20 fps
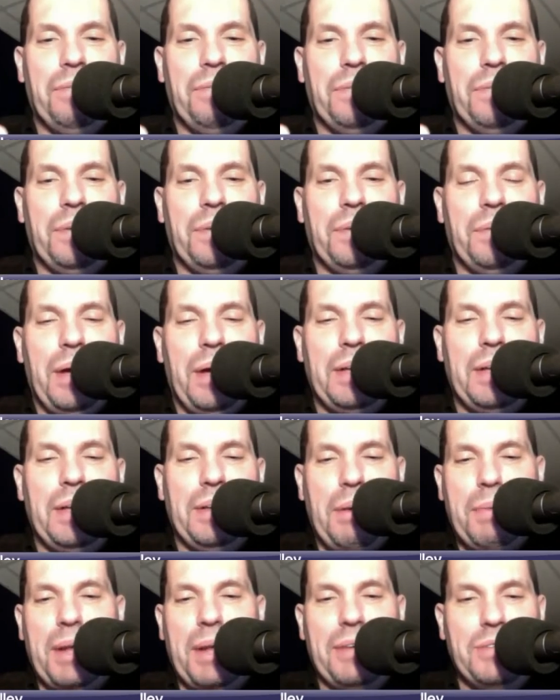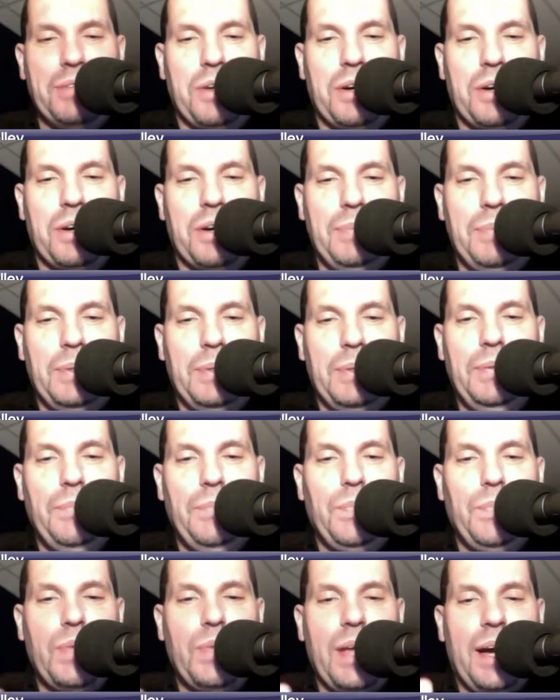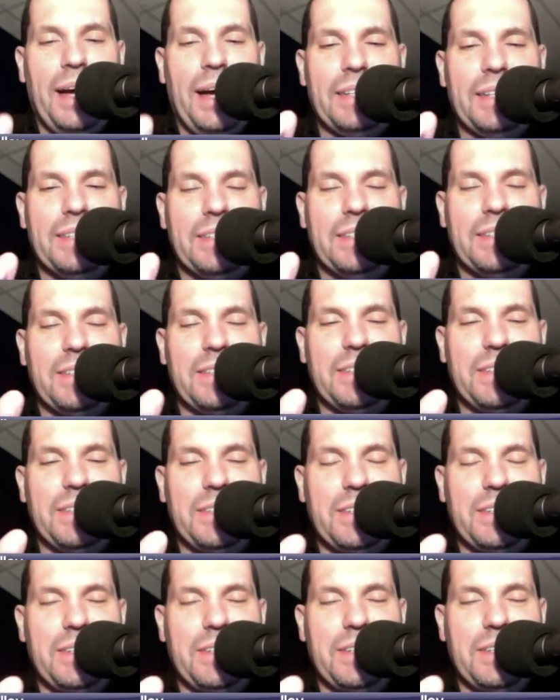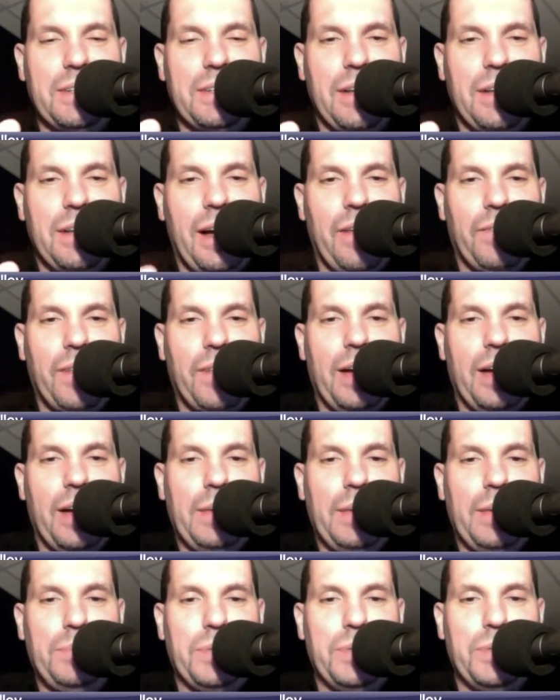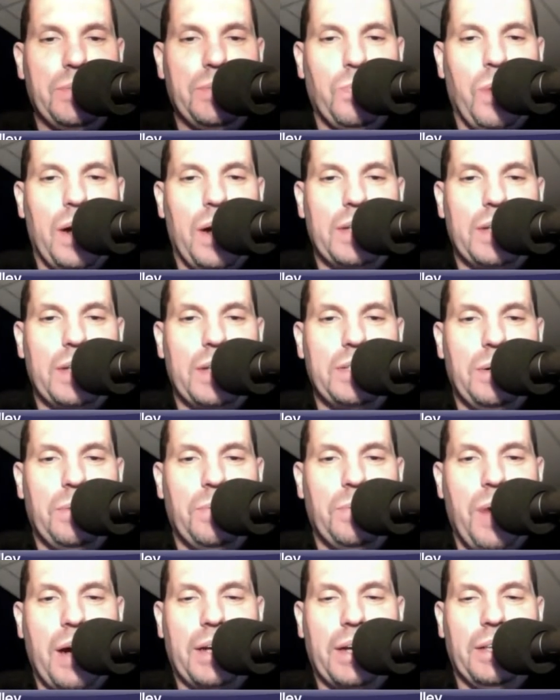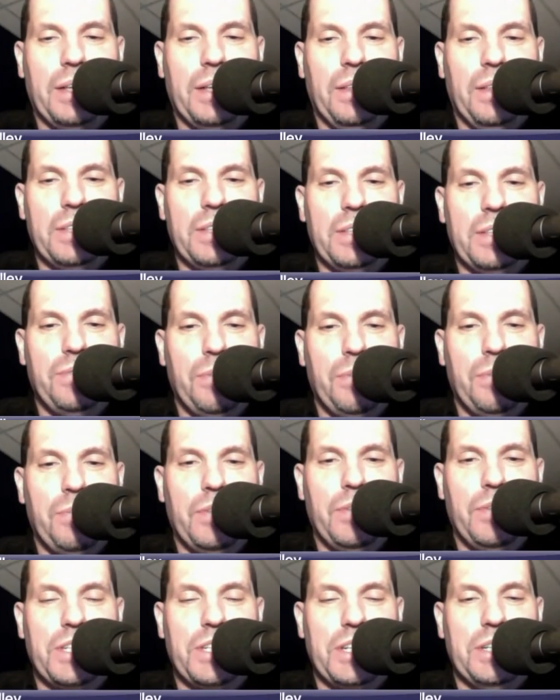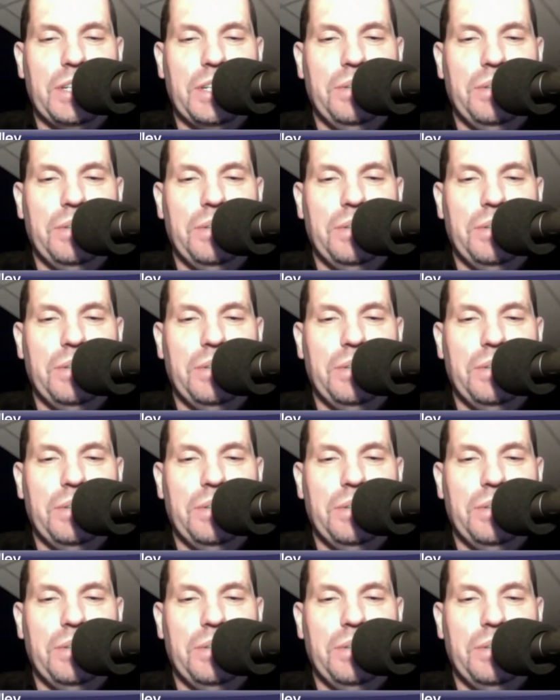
I mean, I saw a couple. I I've gone up to watch a rocket launch from Virginia, which